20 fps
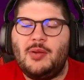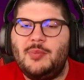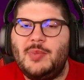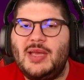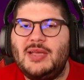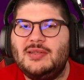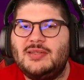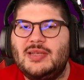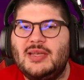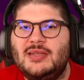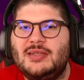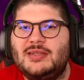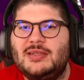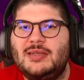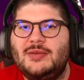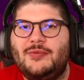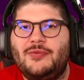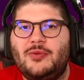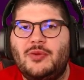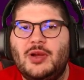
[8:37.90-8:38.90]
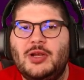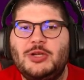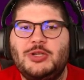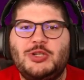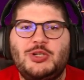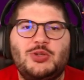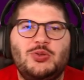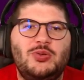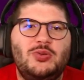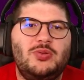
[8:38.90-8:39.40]
may say
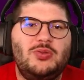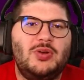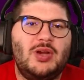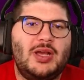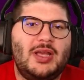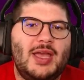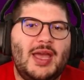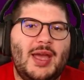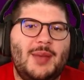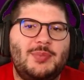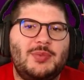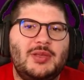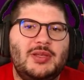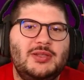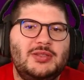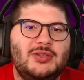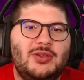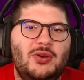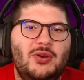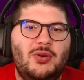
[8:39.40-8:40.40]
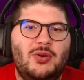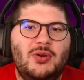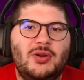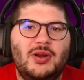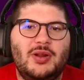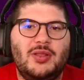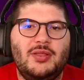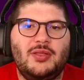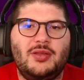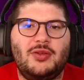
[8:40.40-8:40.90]
differential captains on
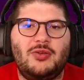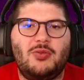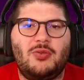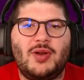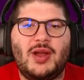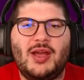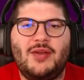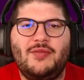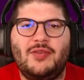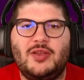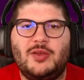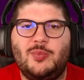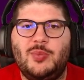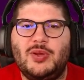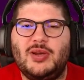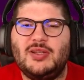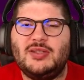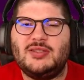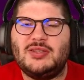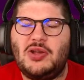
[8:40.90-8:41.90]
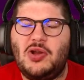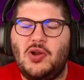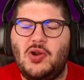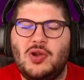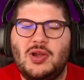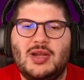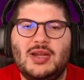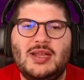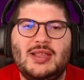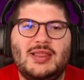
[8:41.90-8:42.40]
the graphic, but it's
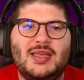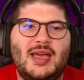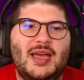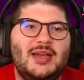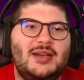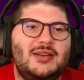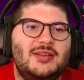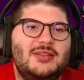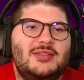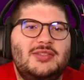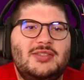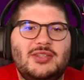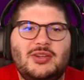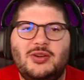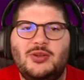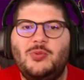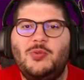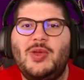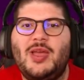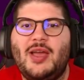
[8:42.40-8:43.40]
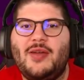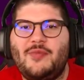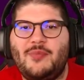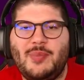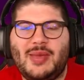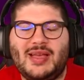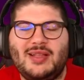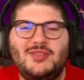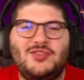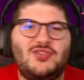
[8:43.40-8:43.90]
hardly that, considering we have
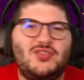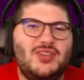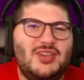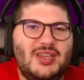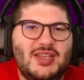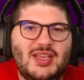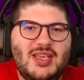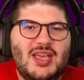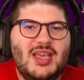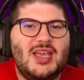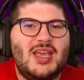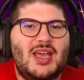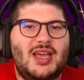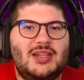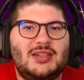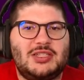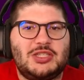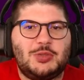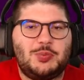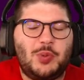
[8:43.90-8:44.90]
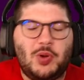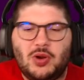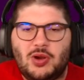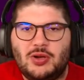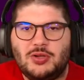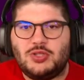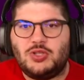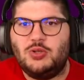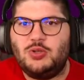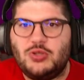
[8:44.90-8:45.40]
Man City and
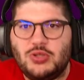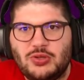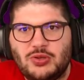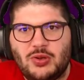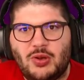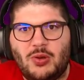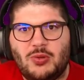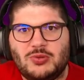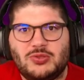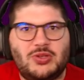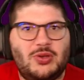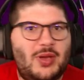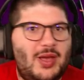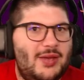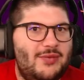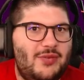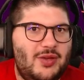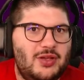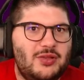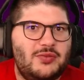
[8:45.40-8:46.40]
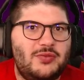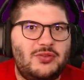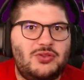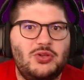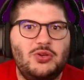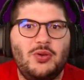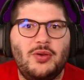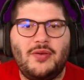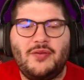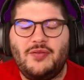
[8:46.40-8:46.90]
Spurs, who also have
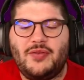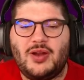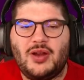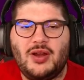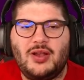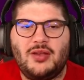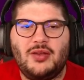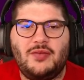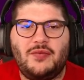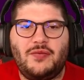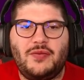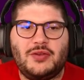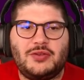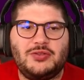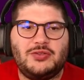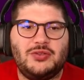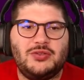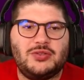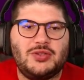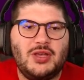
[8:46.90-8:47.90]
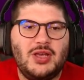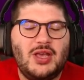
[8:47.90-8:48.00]
2 very good fixtures